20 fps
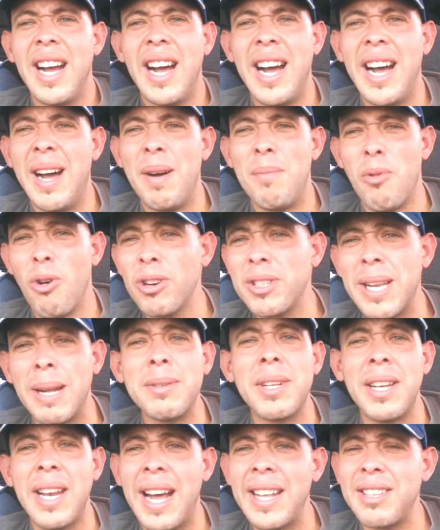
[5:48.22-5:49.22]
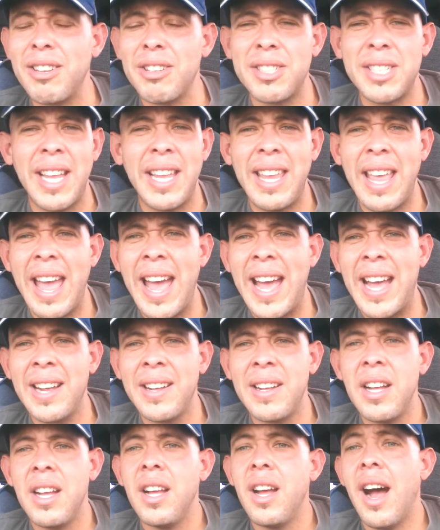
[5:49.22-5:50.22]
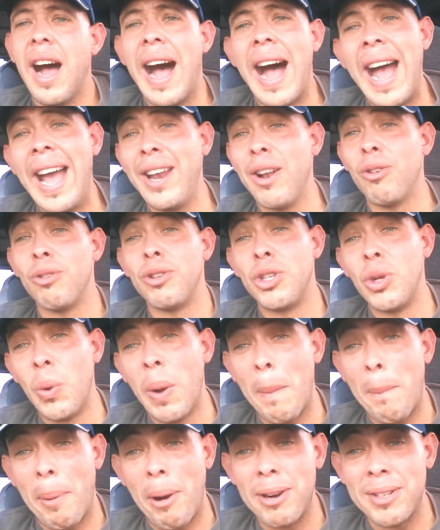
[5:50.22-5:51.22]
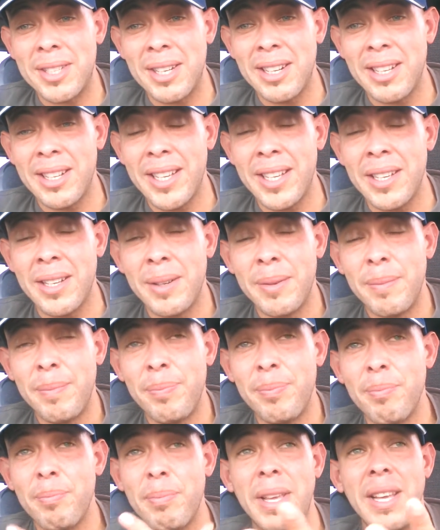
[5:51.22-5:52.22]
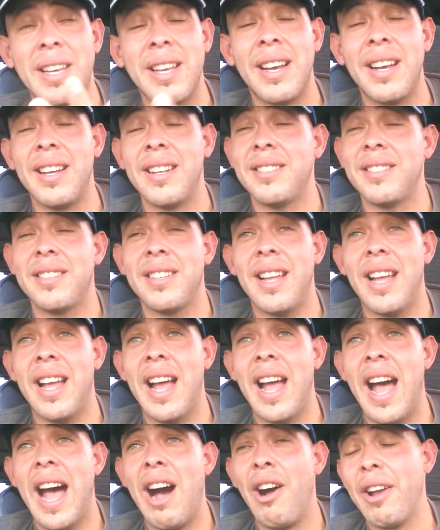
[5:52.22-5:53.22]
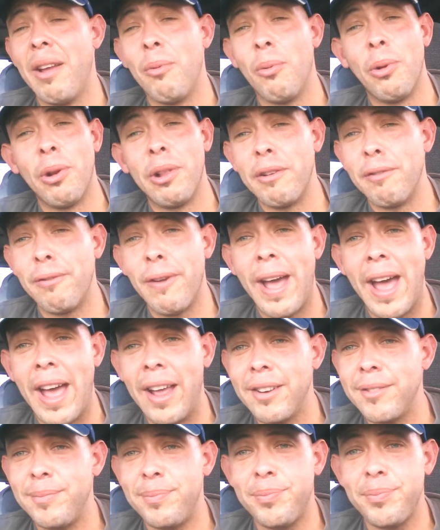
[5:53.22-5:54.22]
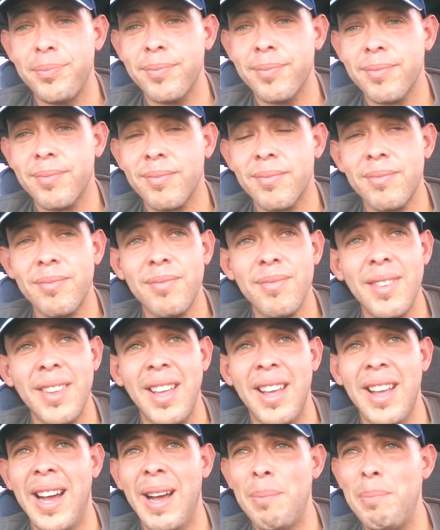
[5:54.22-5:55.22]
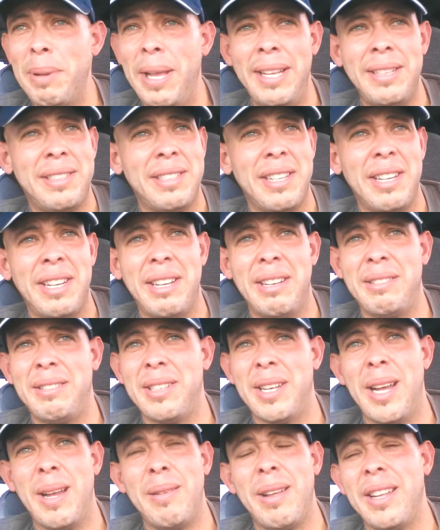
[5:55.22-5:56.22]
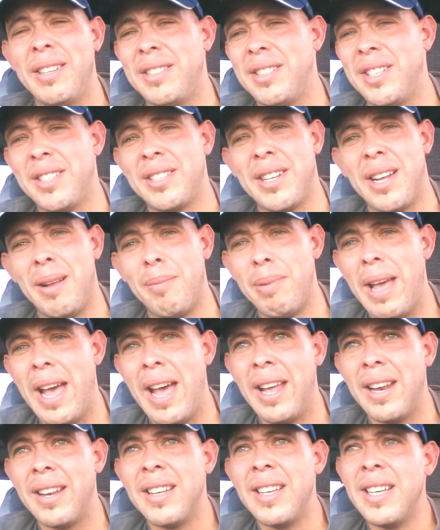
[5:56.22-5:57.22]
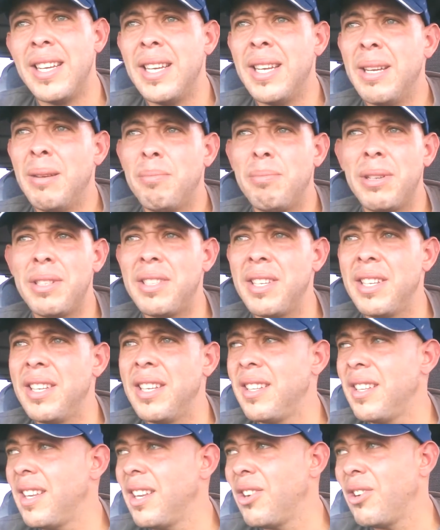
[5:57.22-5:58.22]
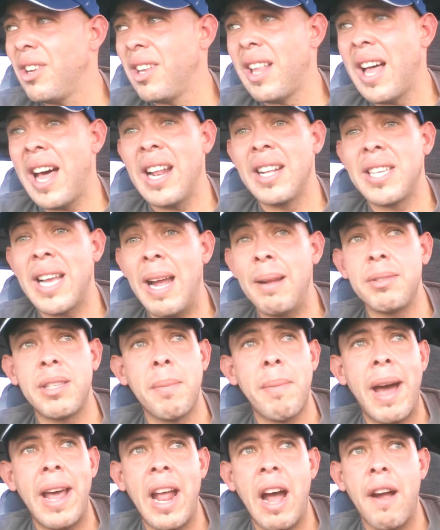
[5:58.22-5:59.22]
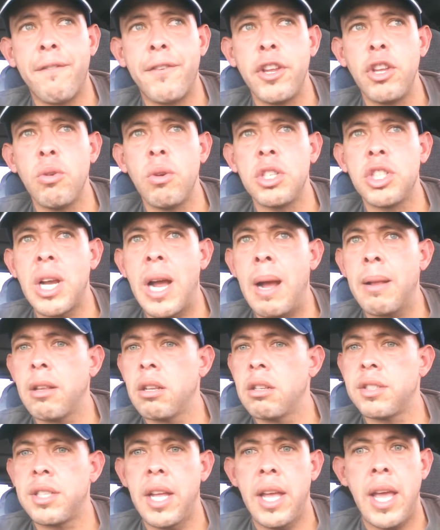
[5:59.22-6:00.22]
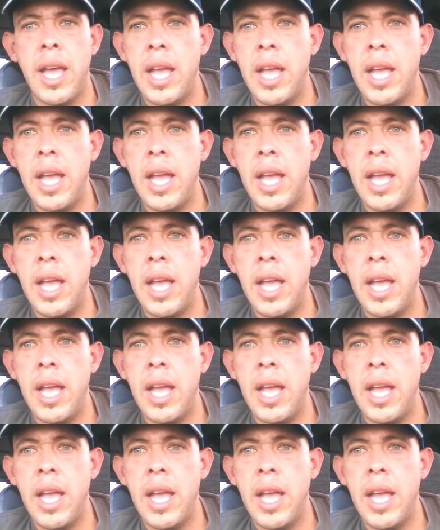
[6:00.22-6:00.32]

uh, more times than not they'll say yeah. I don't do it personally because I'll get really fat. Uh, pizza is, uh, is just all bad. But then, you know, a lot of times they might offer you a job. They'll say,